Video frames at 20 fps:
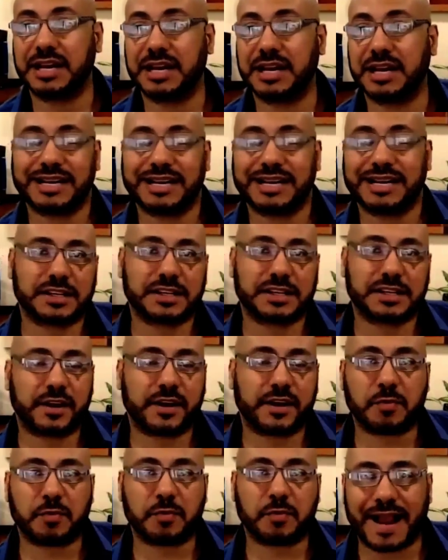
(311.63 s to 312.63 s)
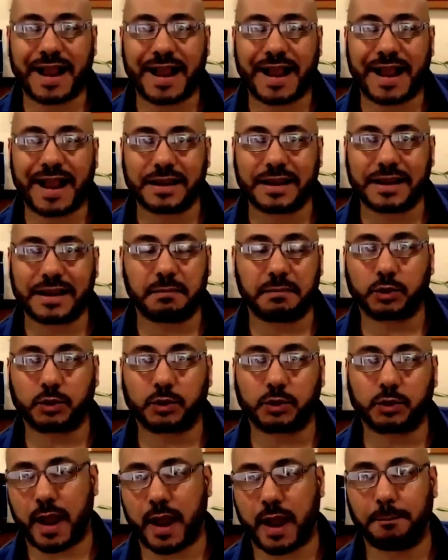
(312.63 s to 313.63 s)
is it's going to help you find and build your
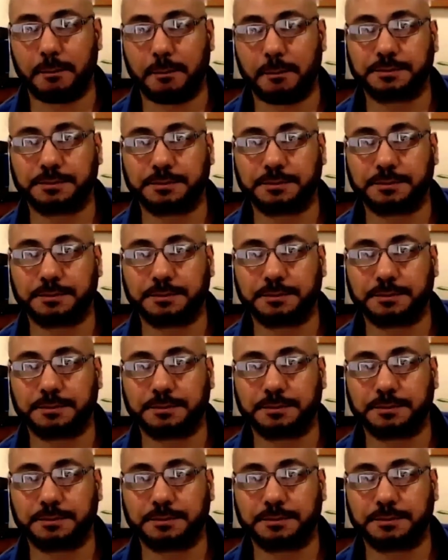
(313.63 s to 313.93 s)
tribe.